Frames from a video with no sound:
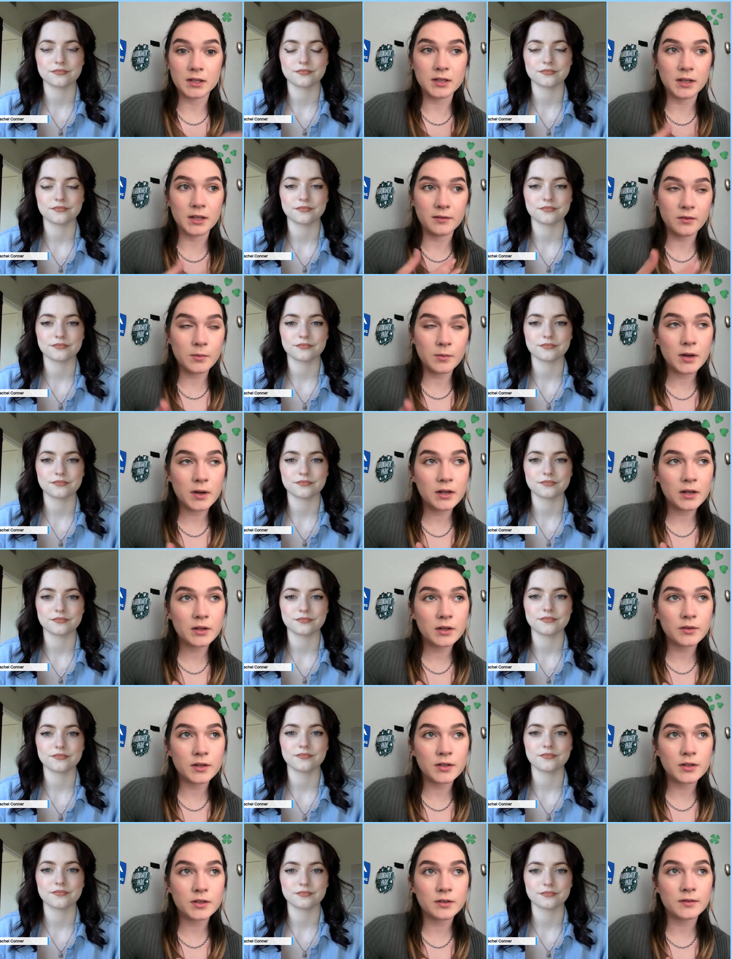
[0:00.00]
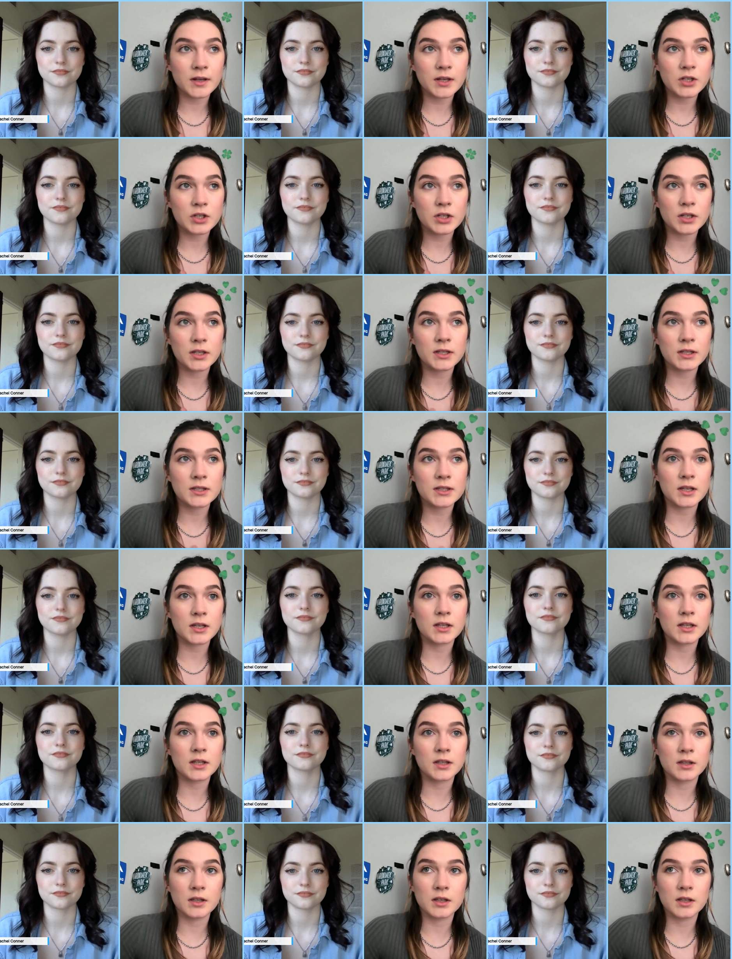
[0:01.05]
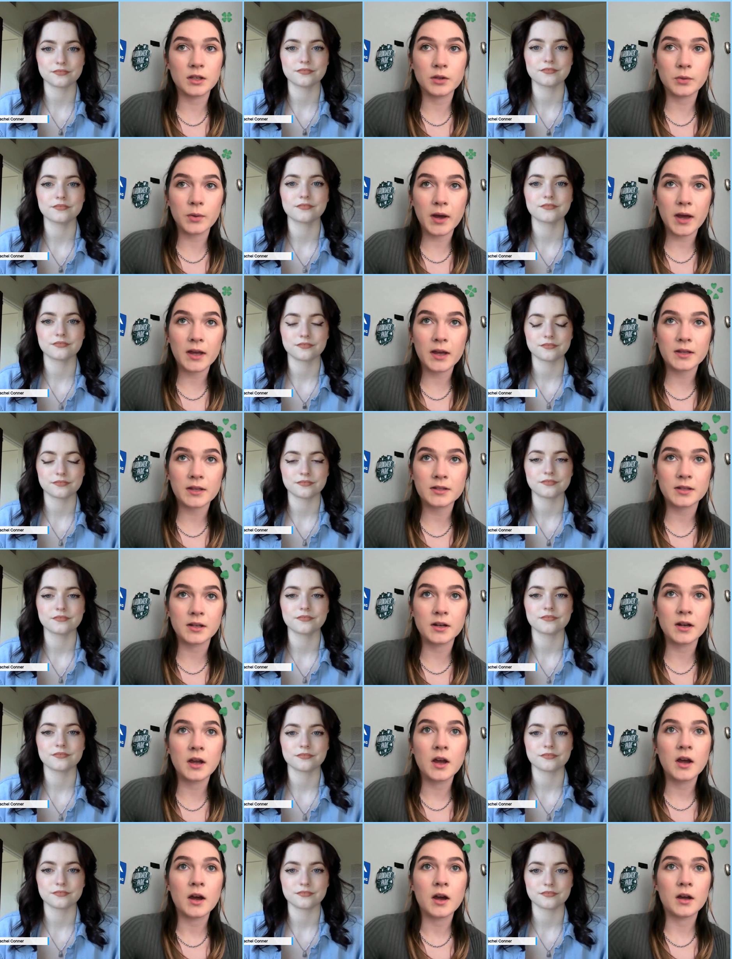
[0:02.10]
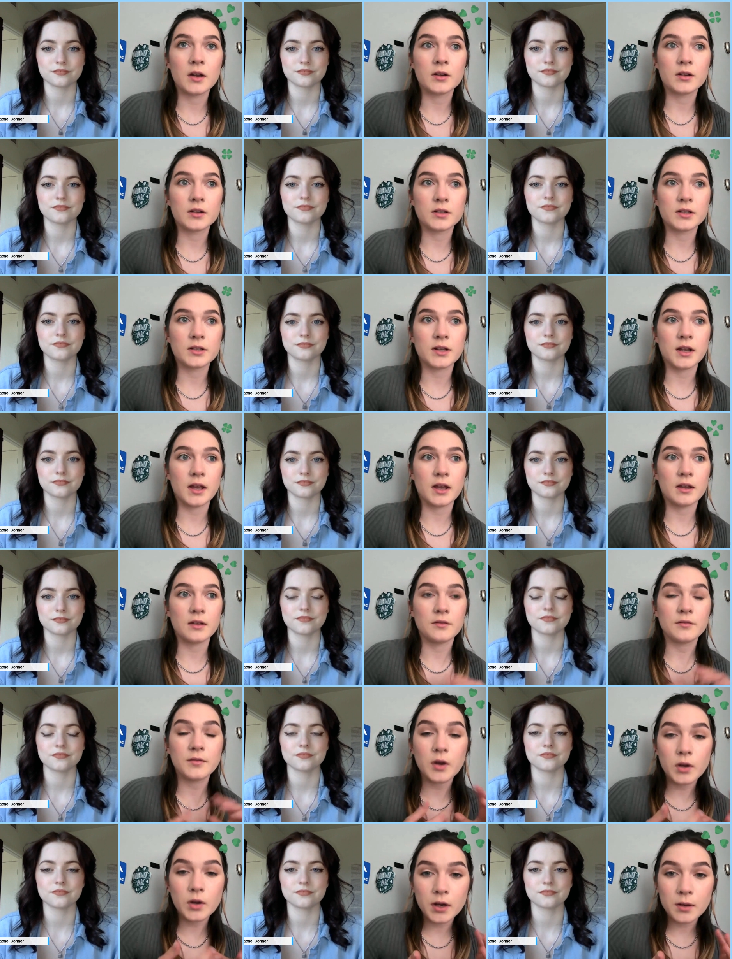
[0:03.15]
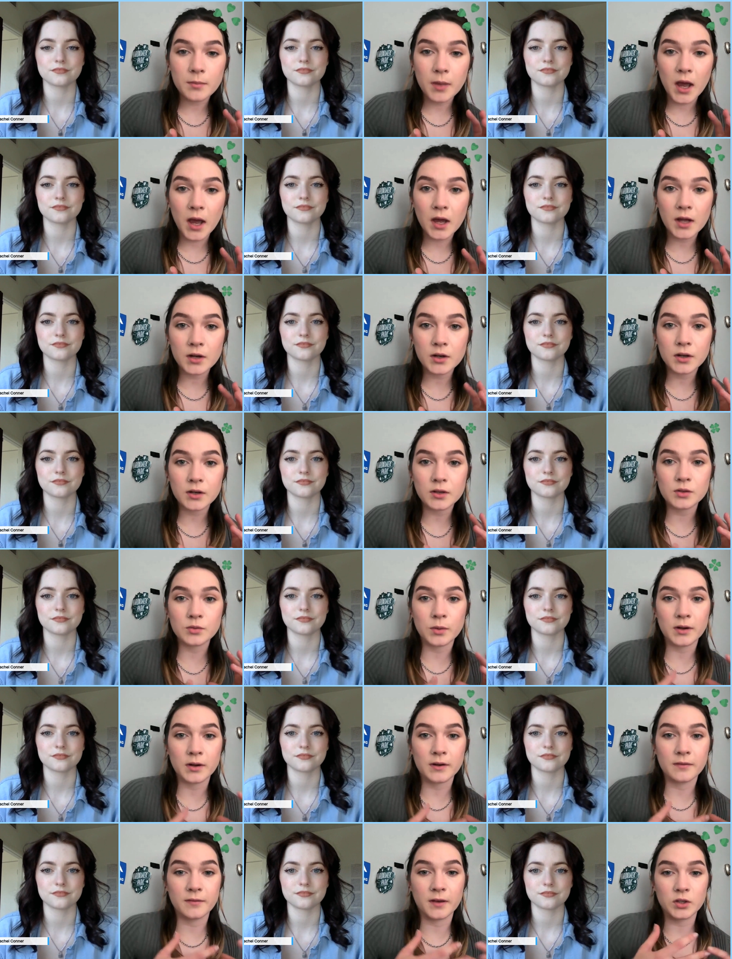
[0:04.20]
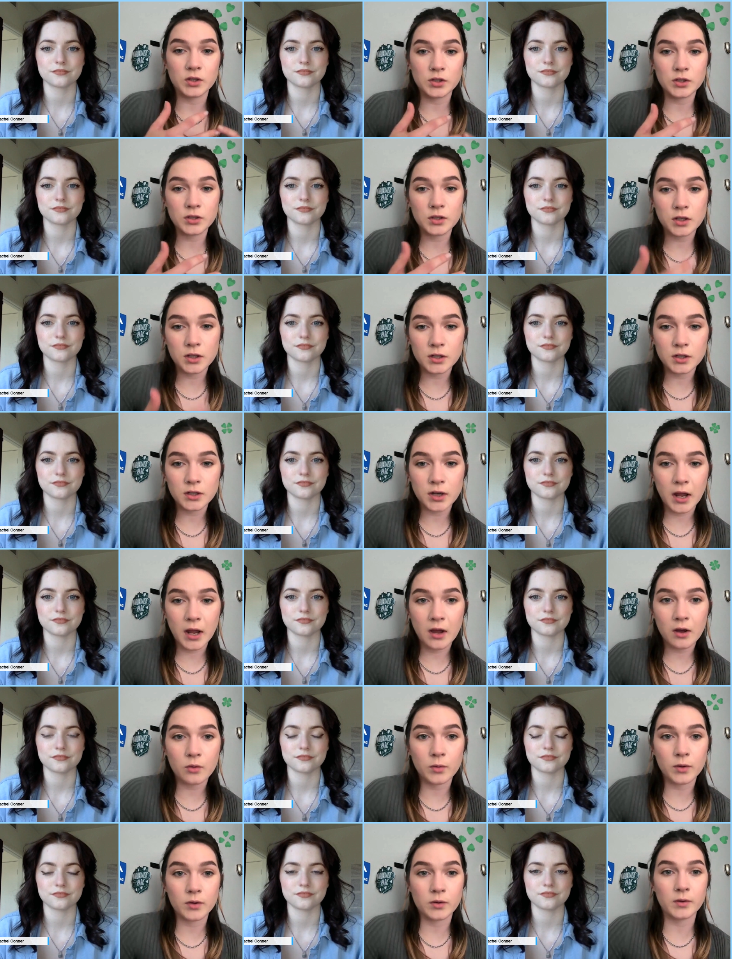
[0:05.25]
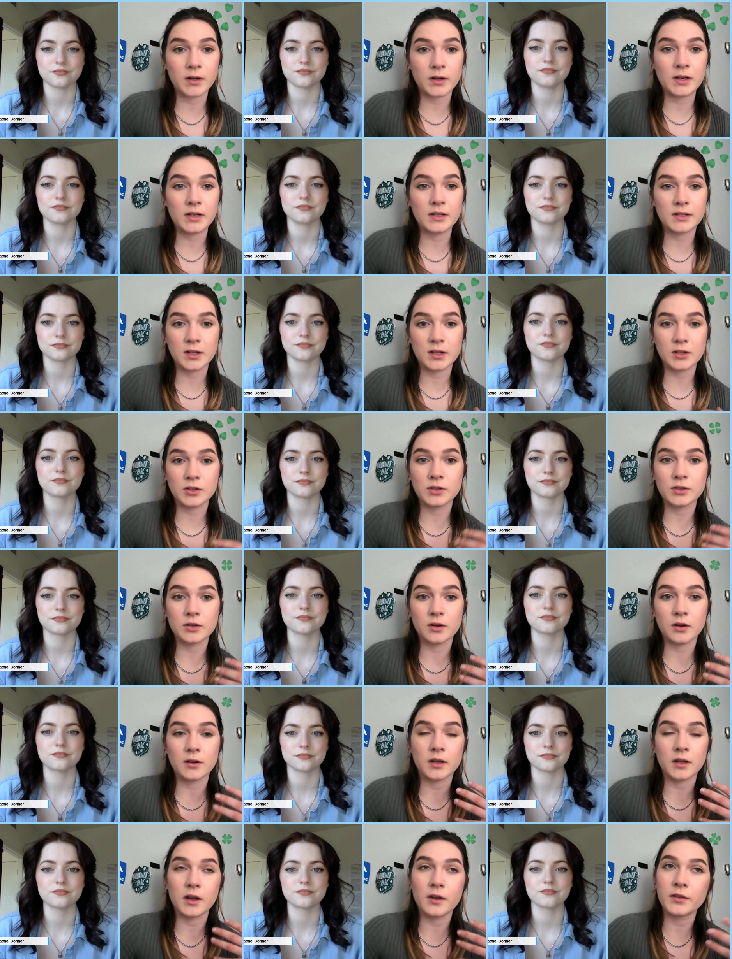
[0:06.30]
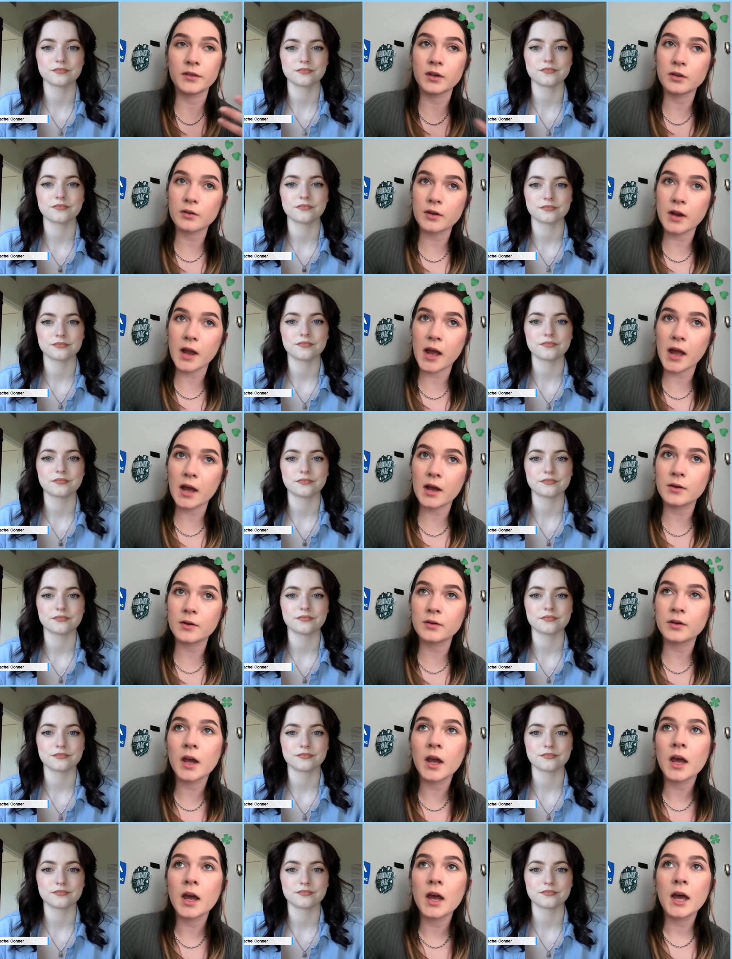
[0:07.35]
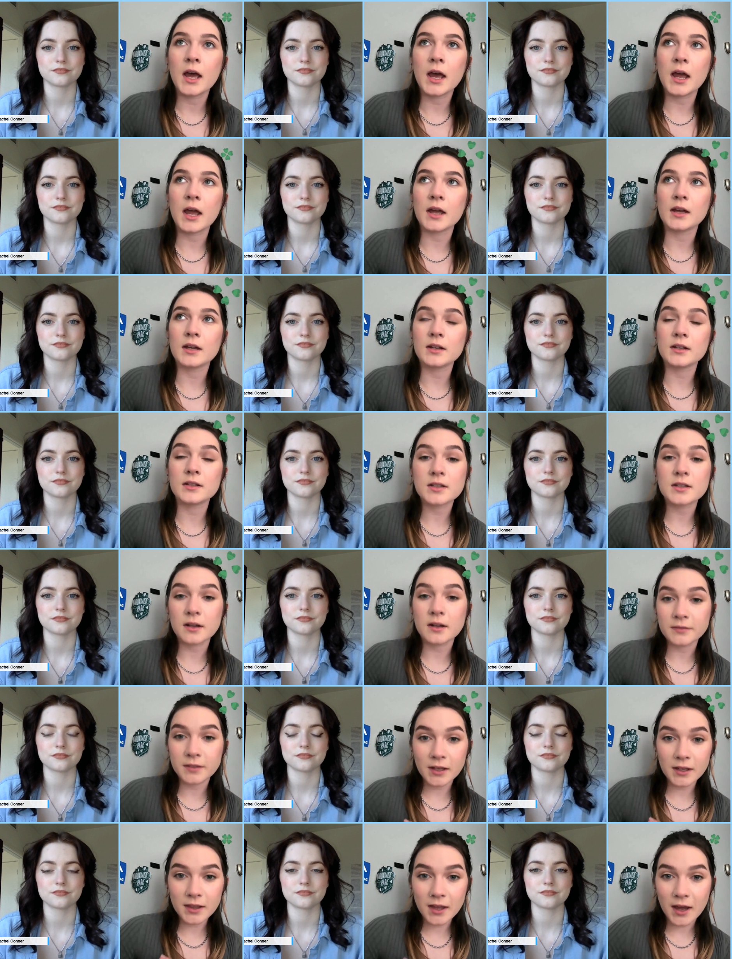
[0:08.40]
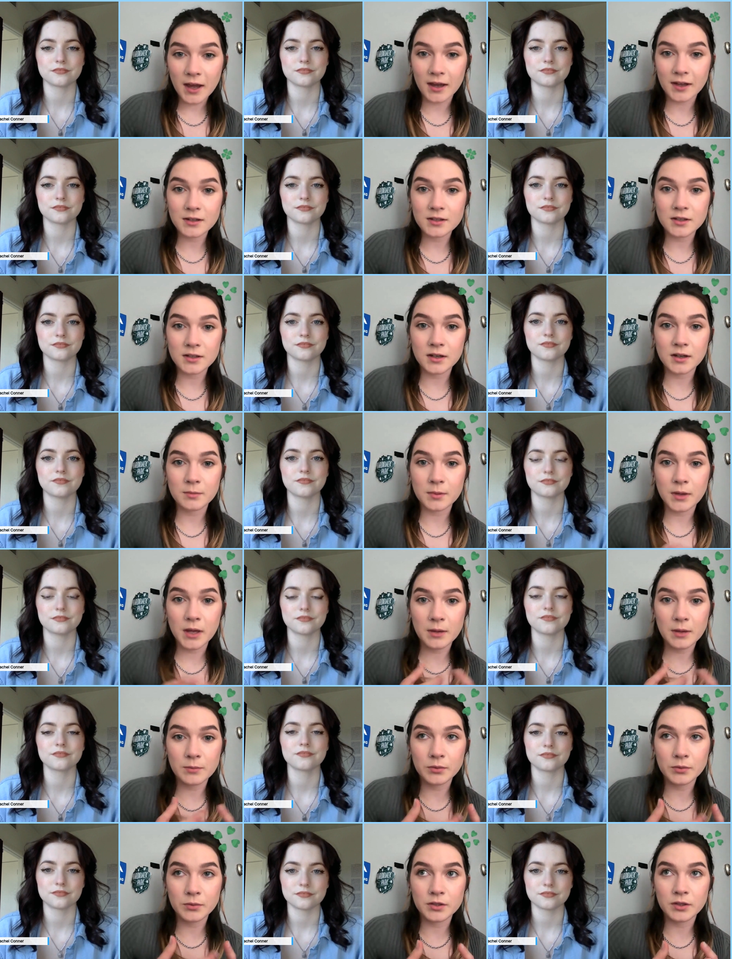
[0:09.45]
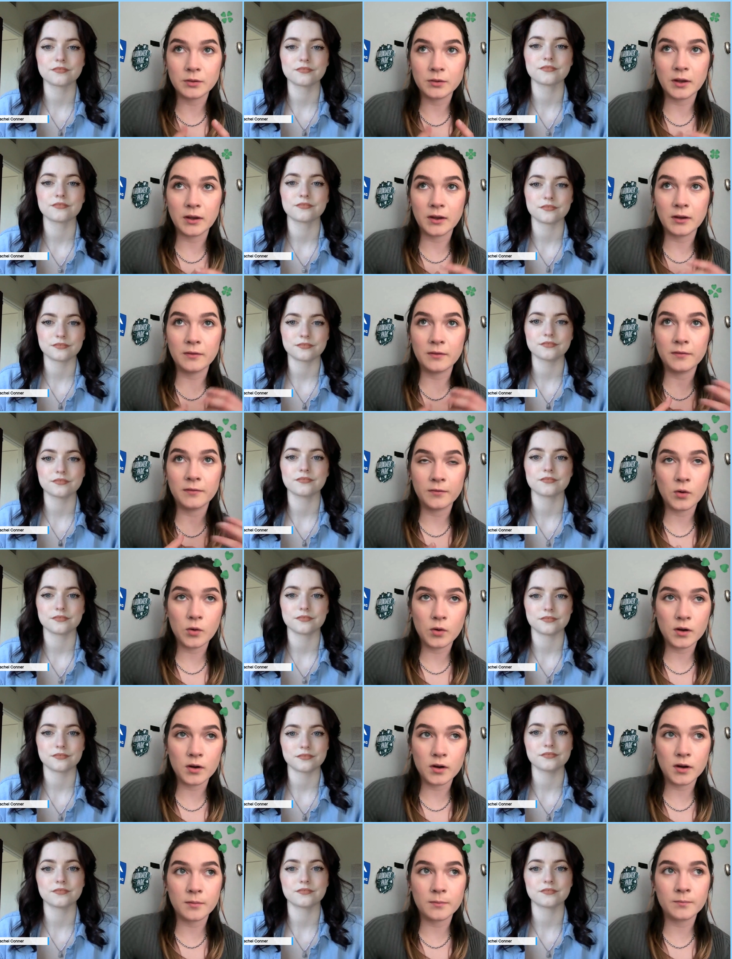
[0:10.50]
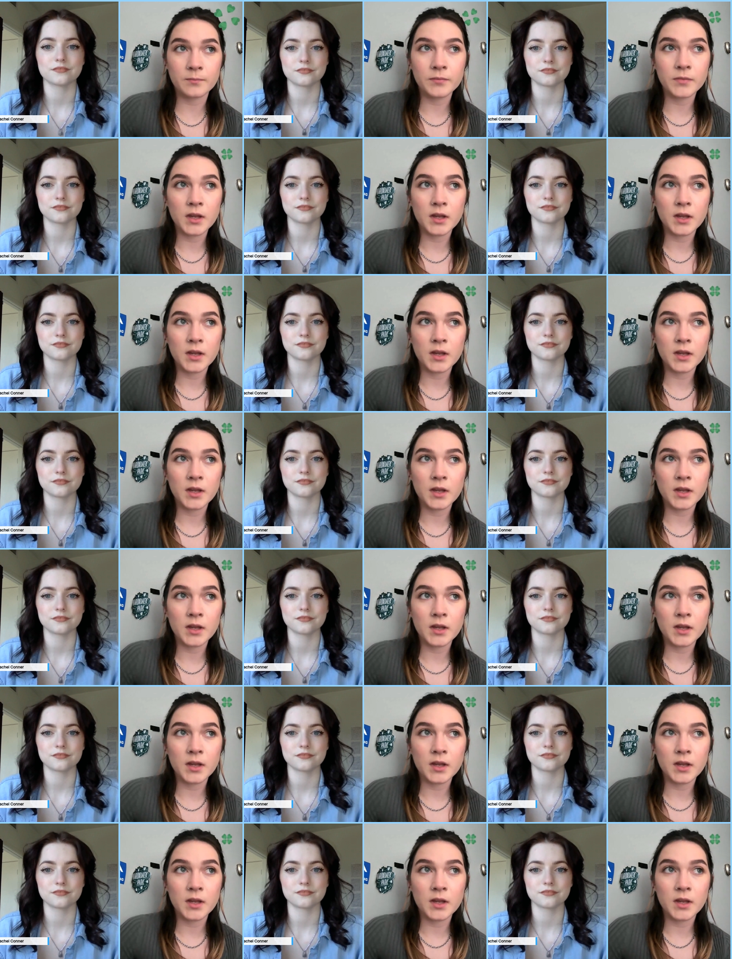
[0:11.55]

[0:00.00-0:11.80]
Speaker 1: Native American reservations in the US and understand voting patterns, what affects turnout, what mm-hmm. organizations are already on the ground, mm -hmm. and stuff like that to be able to inform